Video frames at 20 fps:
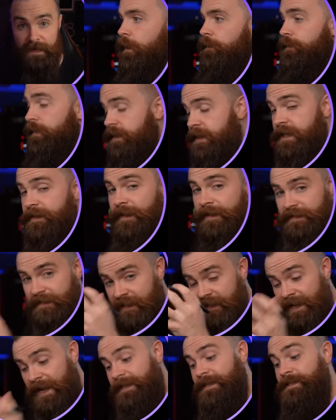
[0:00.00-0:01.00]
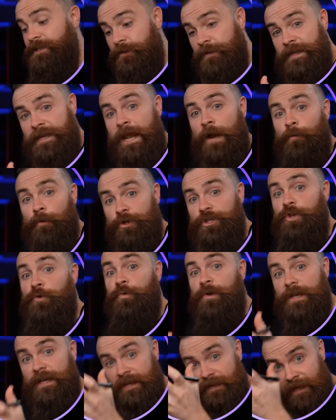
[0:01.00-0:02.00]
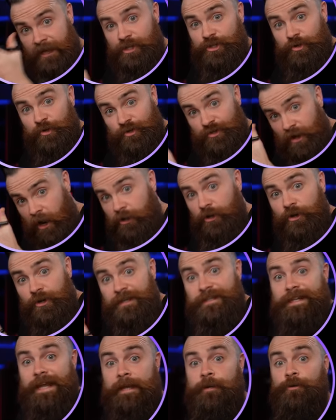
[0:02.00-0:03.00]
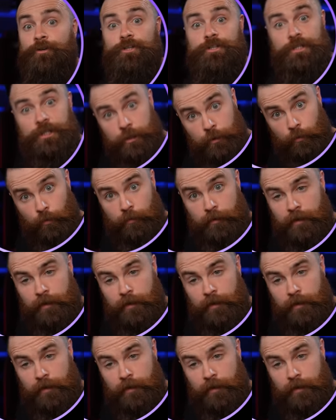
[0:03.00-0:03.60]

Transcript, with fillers: the N I C that's connected to the network you wanna connect your Docker containers to.